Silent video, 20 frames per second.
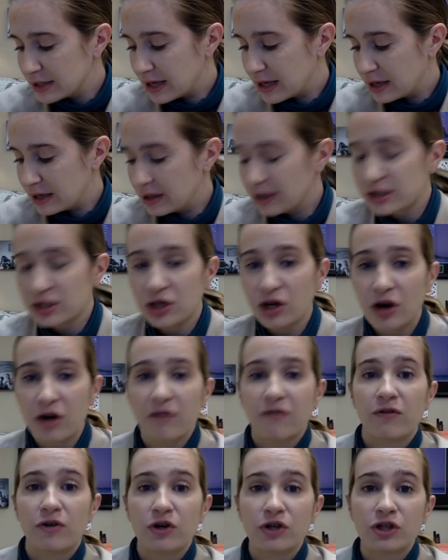said, let's
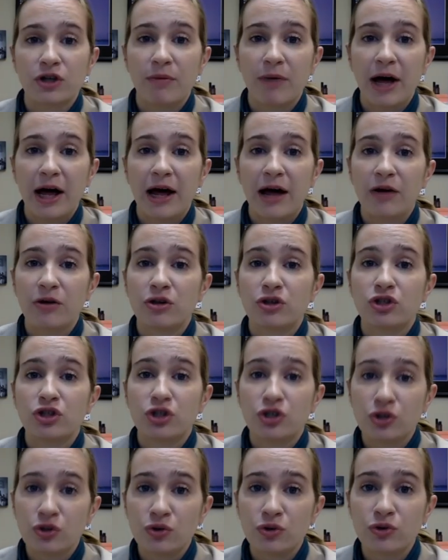talk first about how to
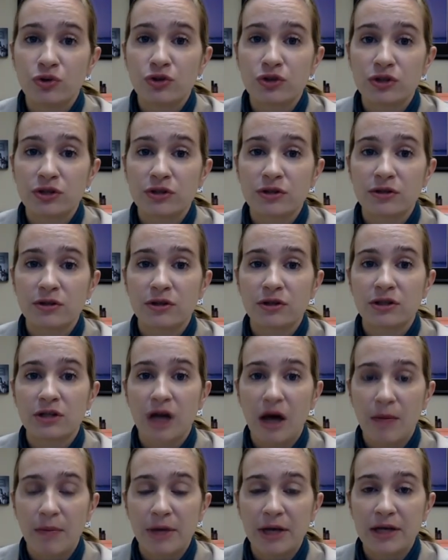choose
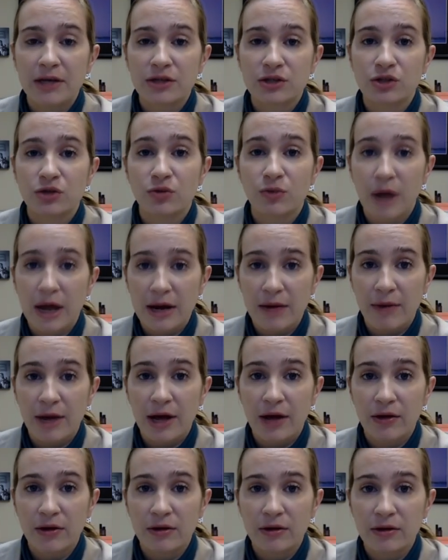topics to write
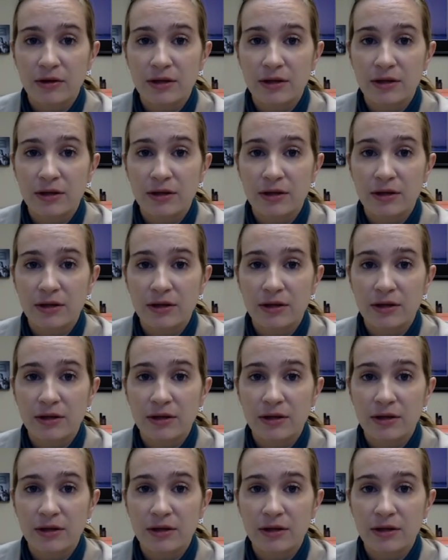about.